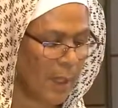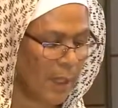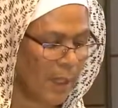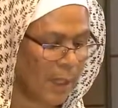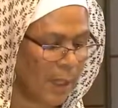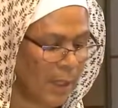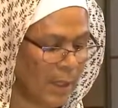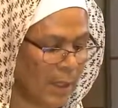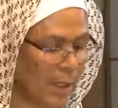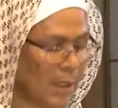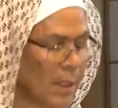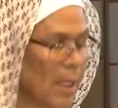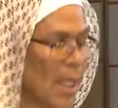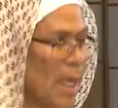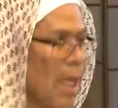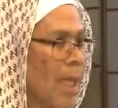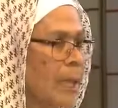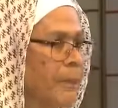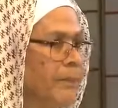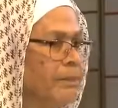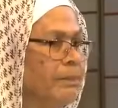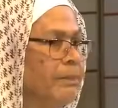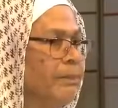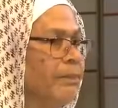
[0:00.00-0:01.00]

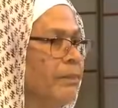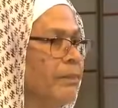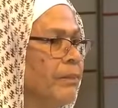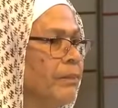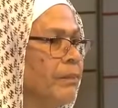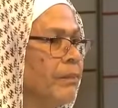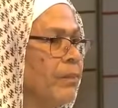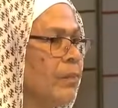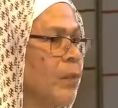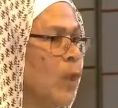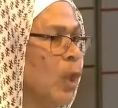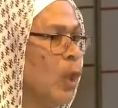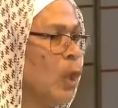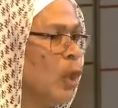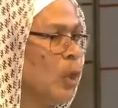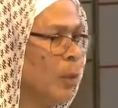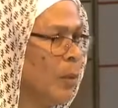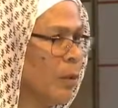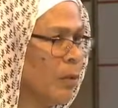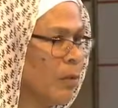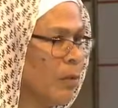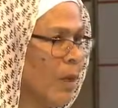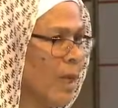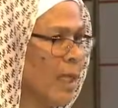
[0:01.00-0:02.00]
Islam,
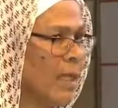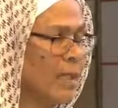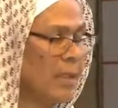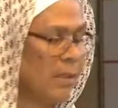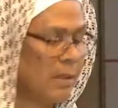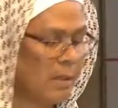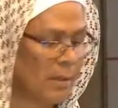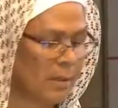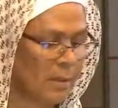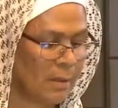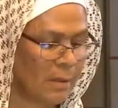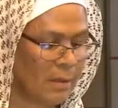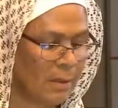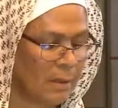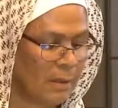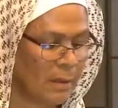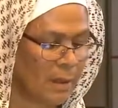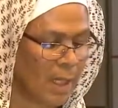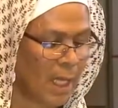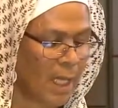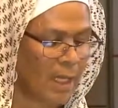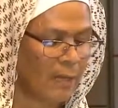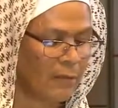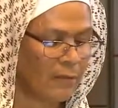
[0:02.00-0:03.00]
human rights,
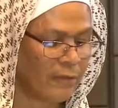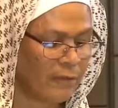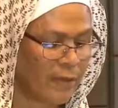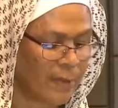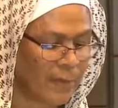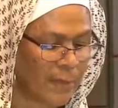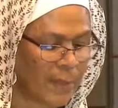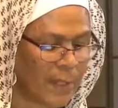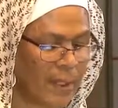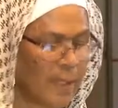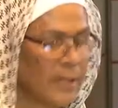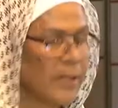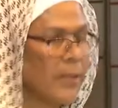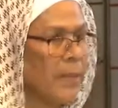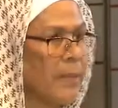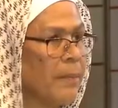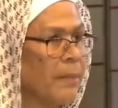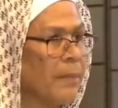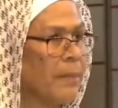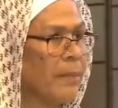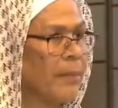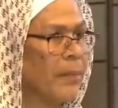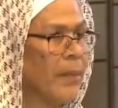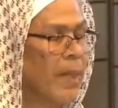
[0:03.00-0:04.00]
and feminism,
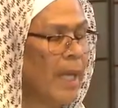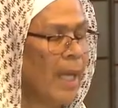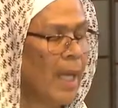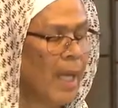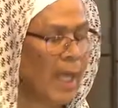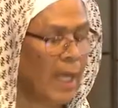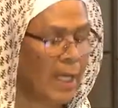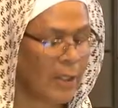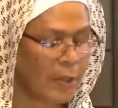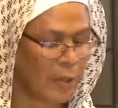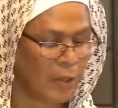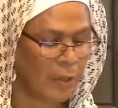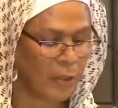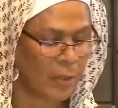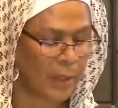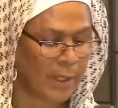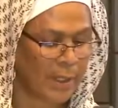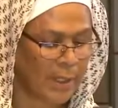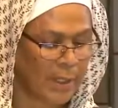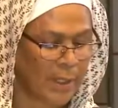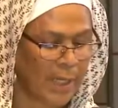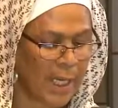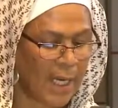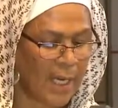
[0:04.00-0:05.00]
and to
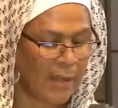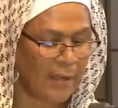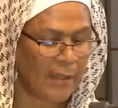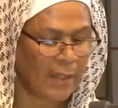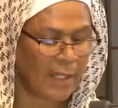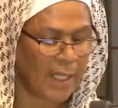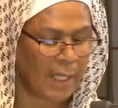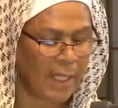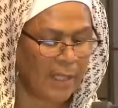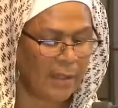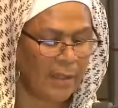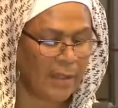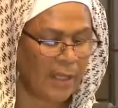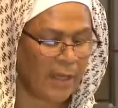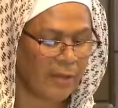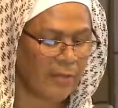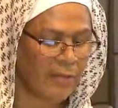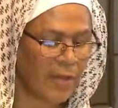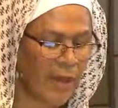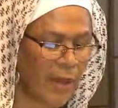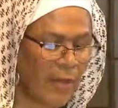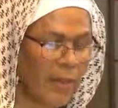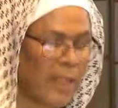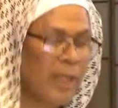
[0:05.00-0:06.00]
interrogate their
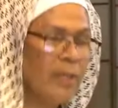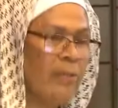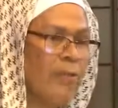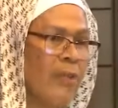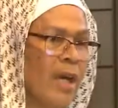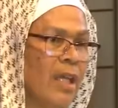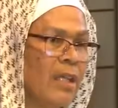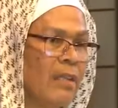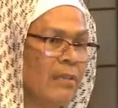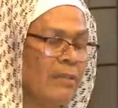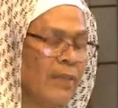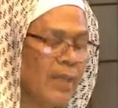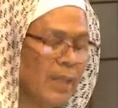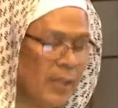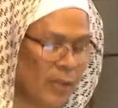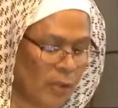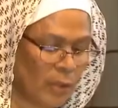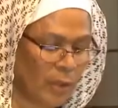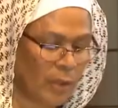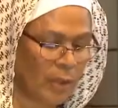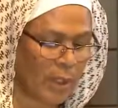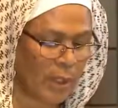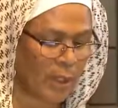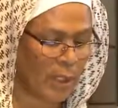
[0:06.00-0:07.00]
varied relevance
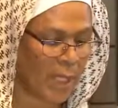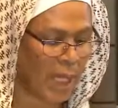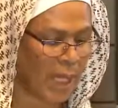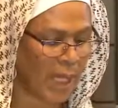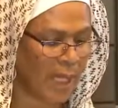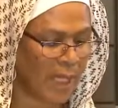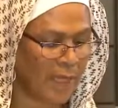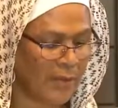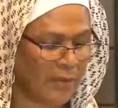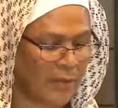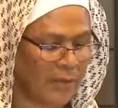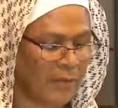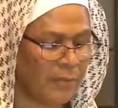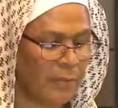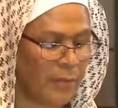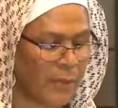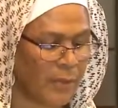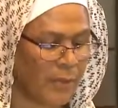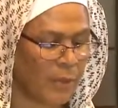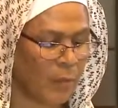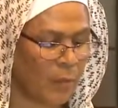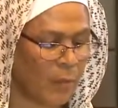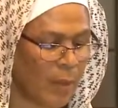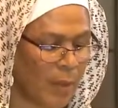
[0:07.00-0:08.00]
to the lives of
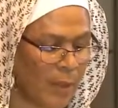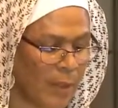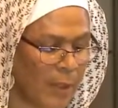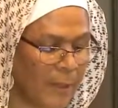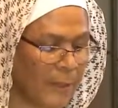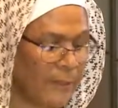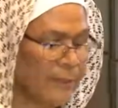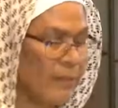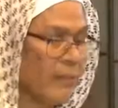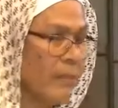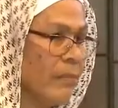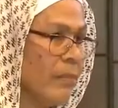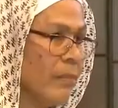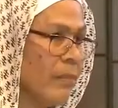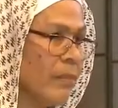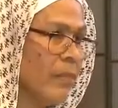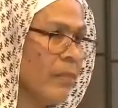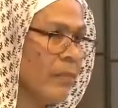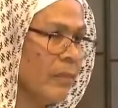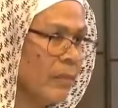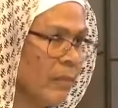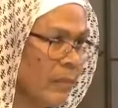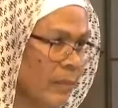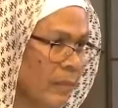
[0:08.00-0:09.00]
Muslim women.
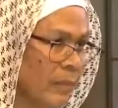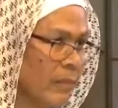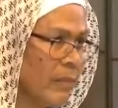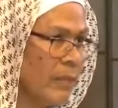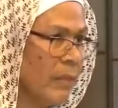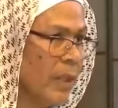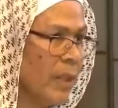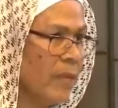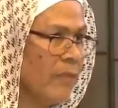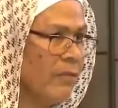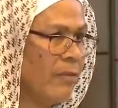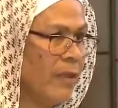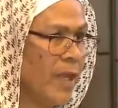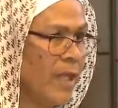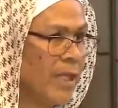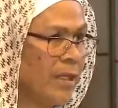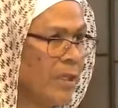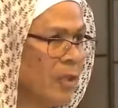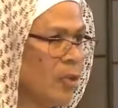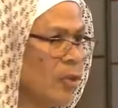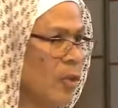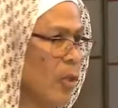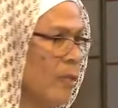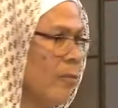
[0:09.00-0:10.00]
In fact,
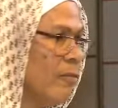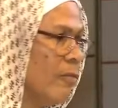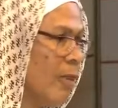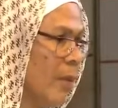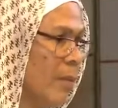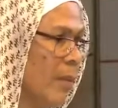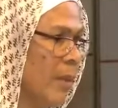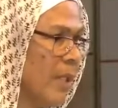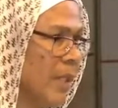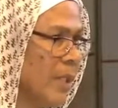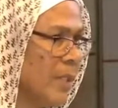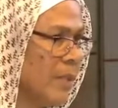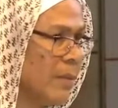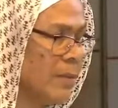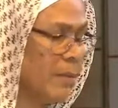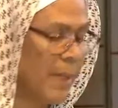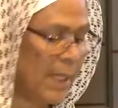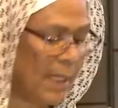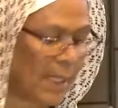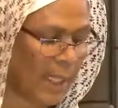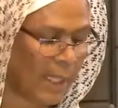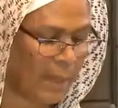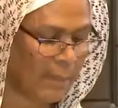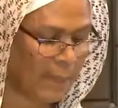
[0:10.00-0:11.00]
the term feminism
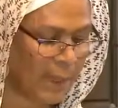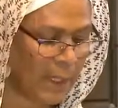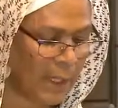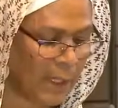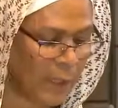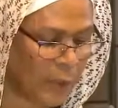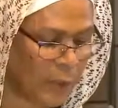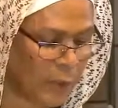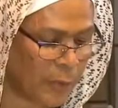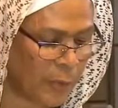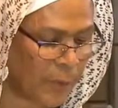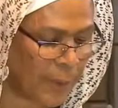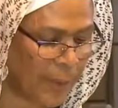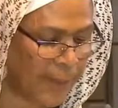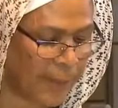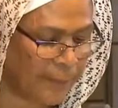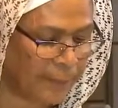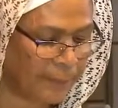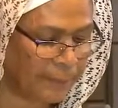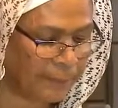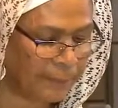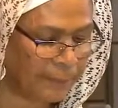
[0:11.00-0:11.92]
became a linchpin.